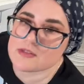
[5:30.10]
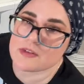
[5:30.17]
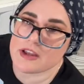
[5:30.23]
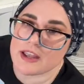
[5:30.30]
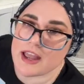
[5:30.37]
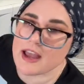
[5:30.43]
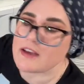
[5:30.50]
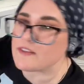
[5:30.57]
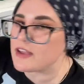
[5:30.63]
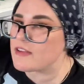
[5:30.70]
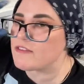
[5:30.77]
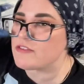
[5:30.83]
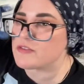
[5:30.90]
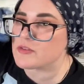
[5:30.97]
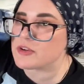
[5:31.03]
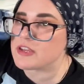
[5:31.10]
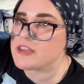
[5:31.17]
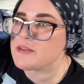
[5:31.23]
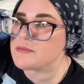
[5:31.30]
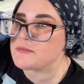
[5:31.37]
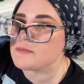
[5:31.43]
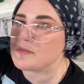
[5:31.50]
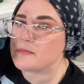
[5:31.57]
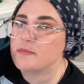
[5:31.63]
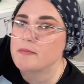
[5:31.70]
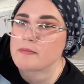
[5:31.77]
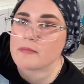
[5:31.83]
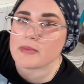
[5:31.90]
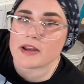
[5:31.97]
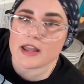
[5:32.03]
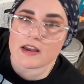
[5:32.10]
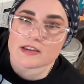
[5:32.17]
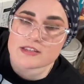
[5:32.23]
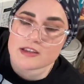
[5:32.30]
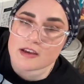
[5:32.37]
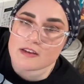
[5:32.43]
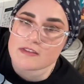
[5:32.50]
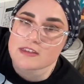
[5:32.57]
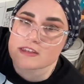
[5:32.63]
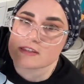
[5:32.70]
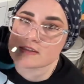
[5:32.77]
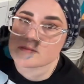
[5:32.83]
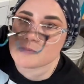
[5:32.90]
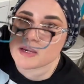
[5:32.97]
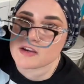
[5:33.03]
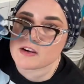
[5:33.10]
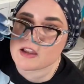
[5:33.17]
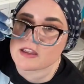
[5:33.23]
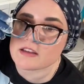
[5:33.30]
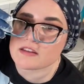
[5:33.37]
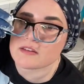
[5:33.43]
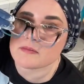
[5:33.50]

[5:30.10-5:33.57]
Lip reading: I have? I have 3, but I also have these hair kind.